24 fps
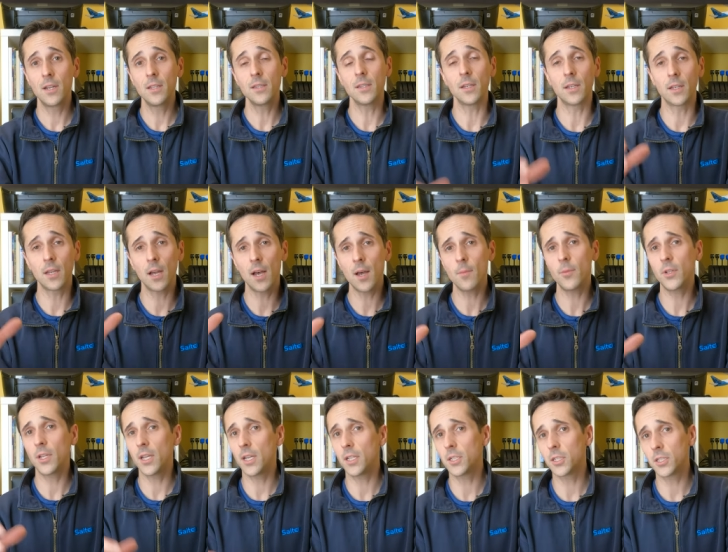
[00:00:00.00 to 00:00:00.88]
the
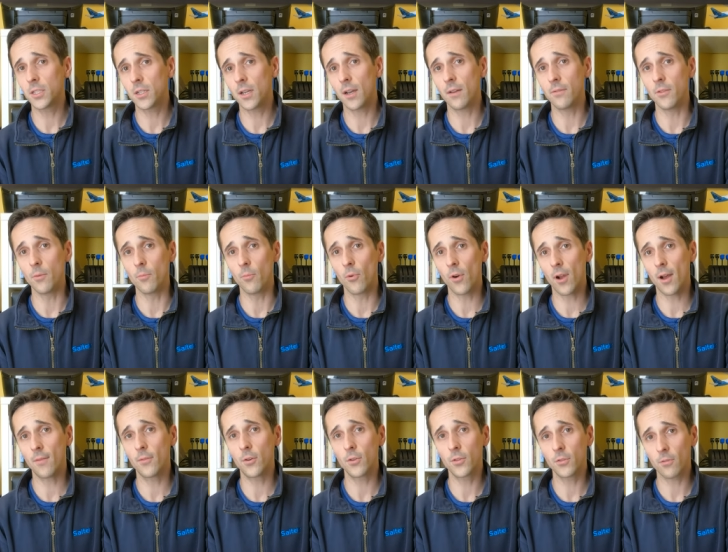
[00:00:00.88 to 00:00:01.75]
combination of the
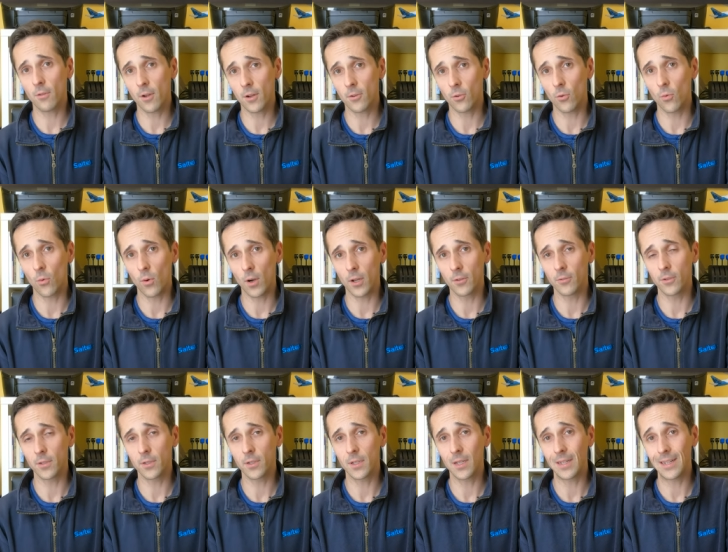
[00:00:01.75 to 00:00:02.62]
Bravo throttle
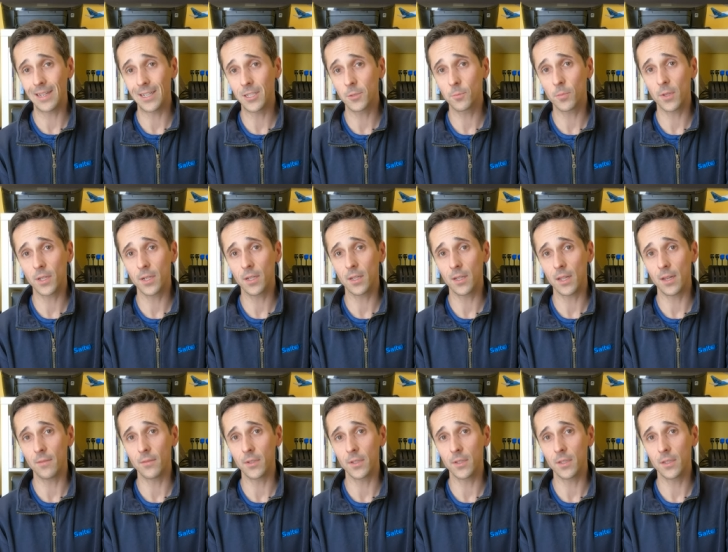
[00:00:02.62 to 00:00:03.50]
quadrant and X-Plane
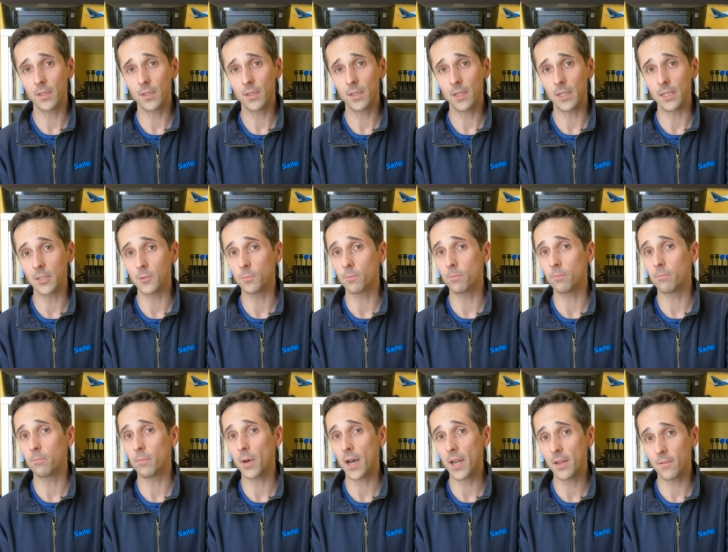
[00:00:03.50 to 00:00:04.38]
11 is
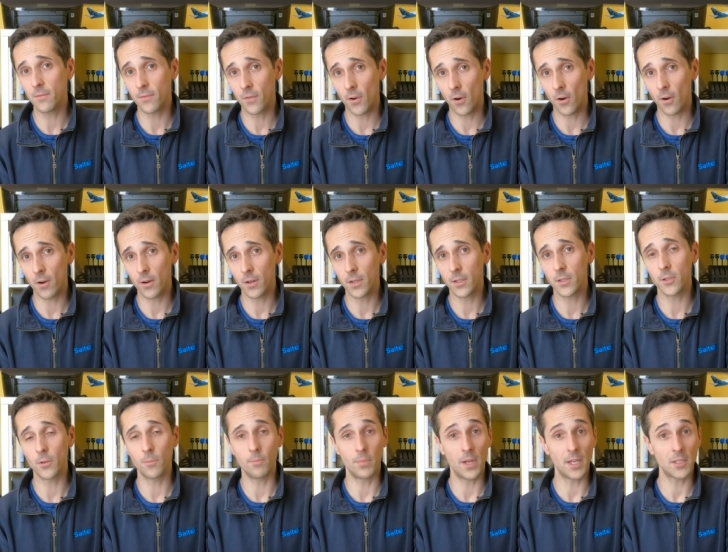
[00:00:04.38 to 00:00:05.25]
by far
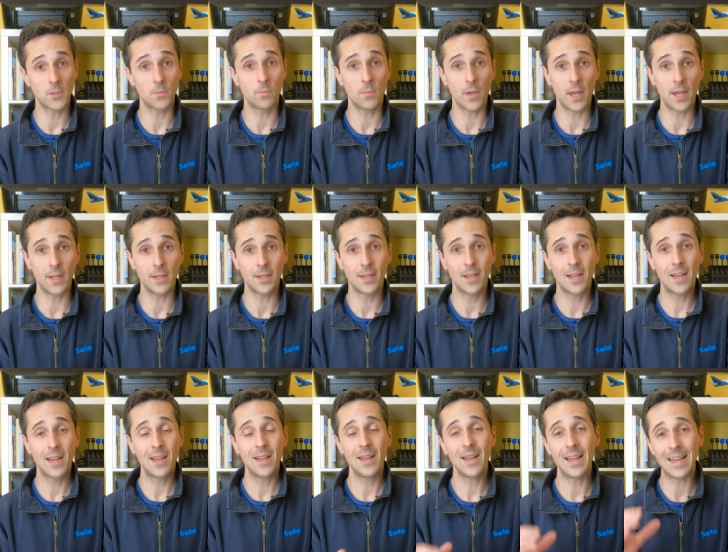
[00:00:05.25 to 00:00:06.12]
your best bet
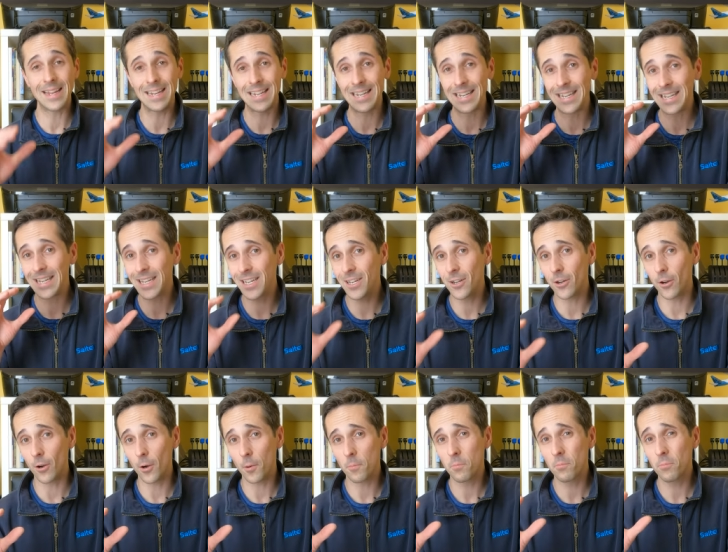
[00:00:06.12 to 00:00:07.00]
and
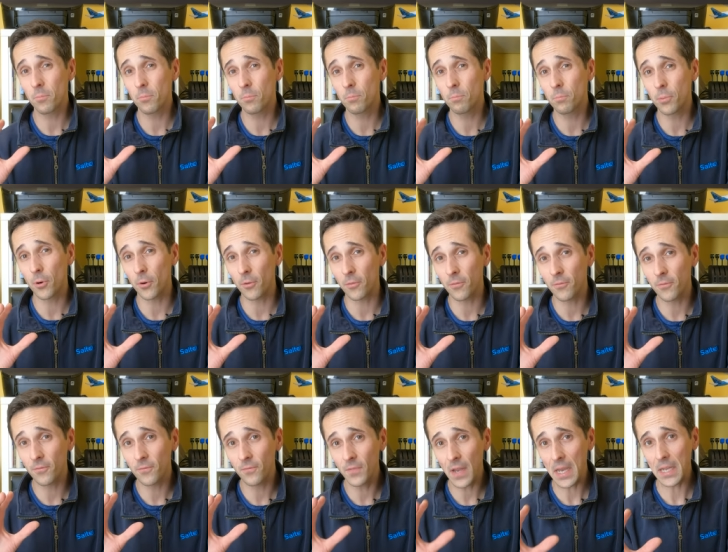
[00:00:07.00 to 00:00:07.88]
near
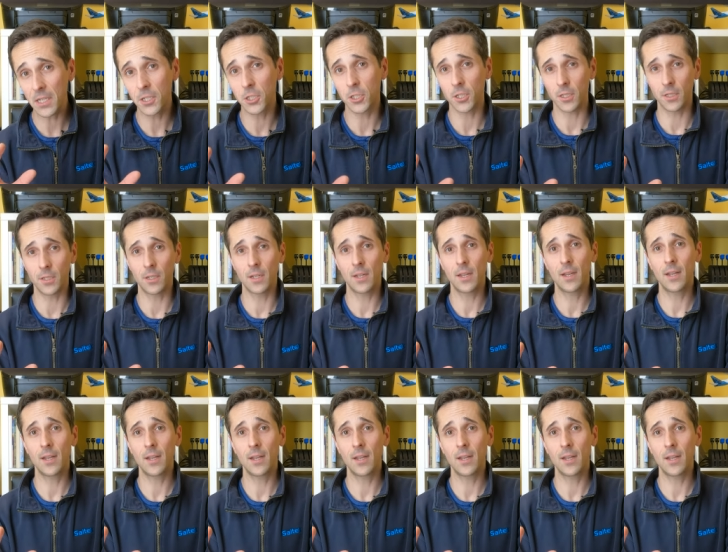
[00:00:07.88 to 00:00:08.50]
perfection